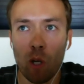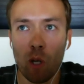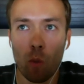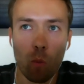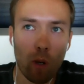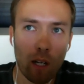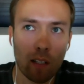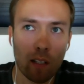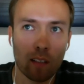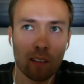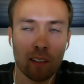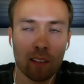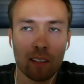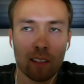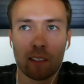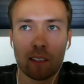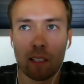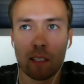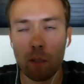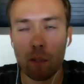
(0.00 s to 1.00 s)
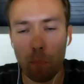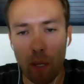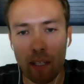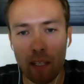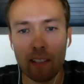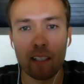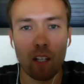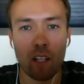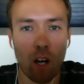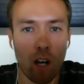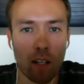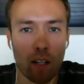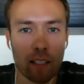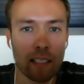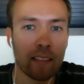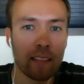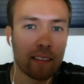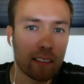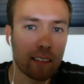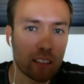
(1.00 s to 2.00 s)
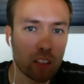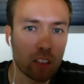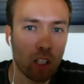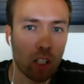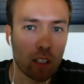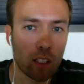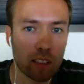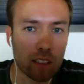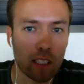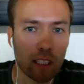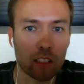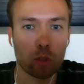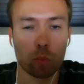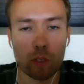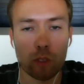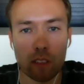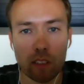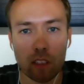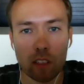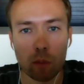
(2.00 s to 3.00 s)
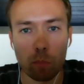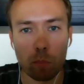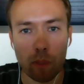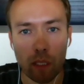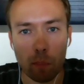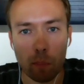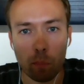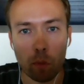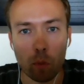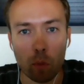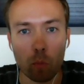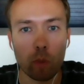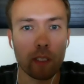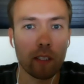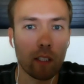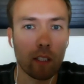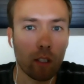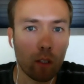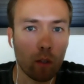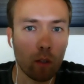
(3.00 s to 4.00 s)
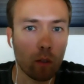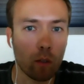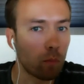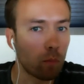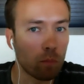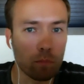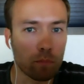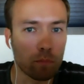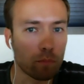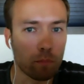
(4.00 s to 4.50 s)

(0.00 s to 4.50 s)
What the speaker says: well, depending on, in this context, with these people, with their